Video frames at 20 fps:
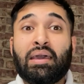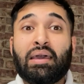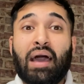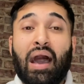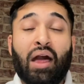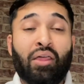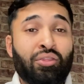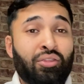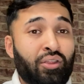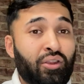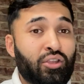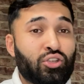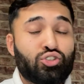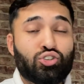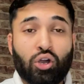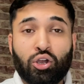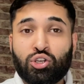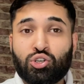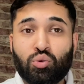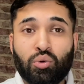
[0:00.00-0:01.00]
Anthony
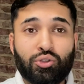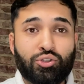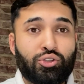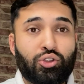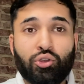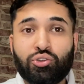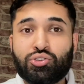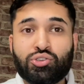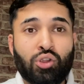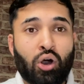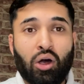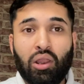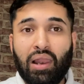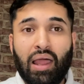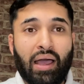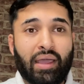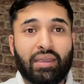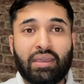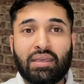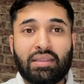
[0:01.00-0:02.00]
Joshua does not
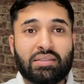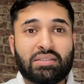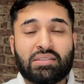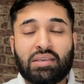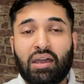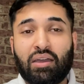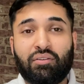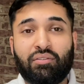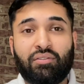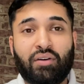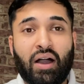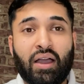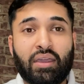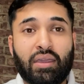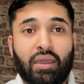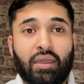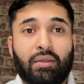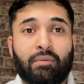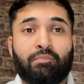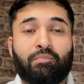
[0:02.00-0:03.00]
like inside
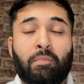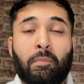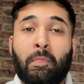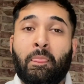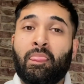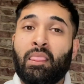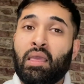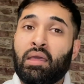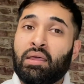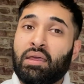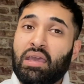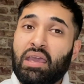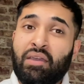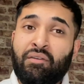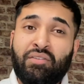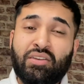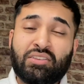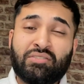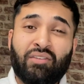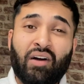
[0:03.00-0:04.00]
fighting. If
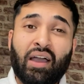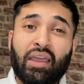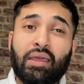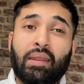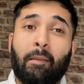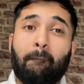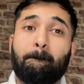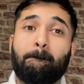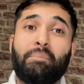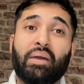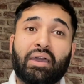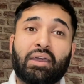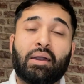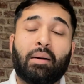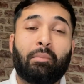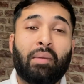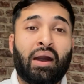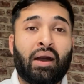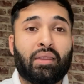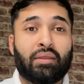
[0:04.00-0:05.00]
he's fighting a bigger
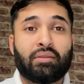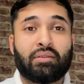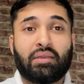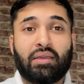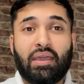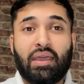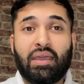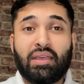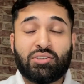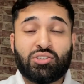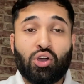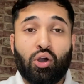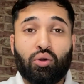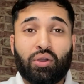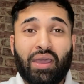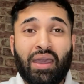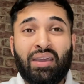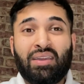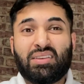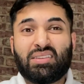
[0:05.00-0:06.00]
man, it's
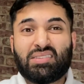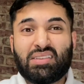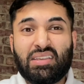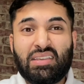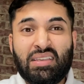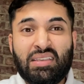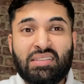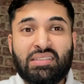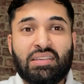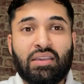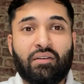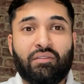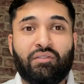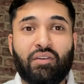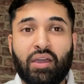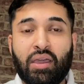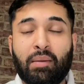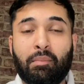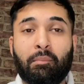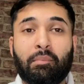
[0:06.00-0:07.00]
okay, it's easier for
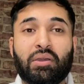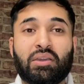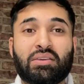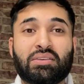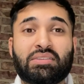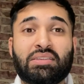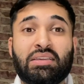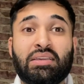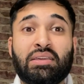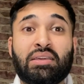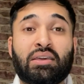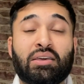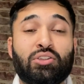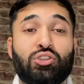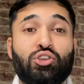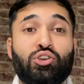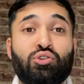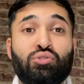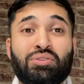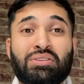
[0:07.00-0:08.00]
him because he can
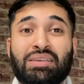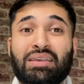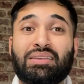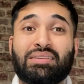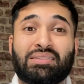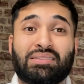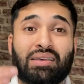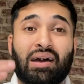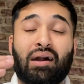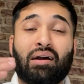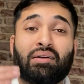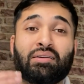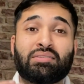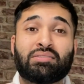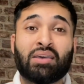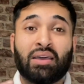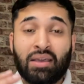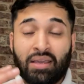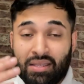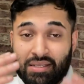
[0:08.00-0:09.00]
use his size
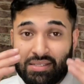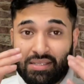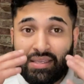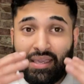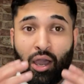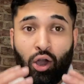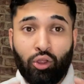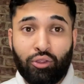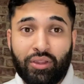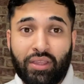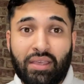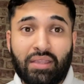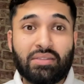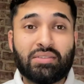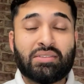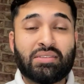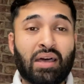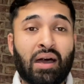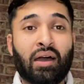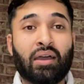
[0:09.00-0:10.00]
to get on the
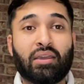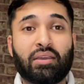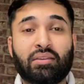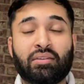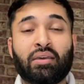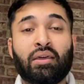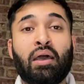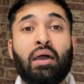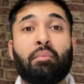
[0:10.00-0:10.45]
inside.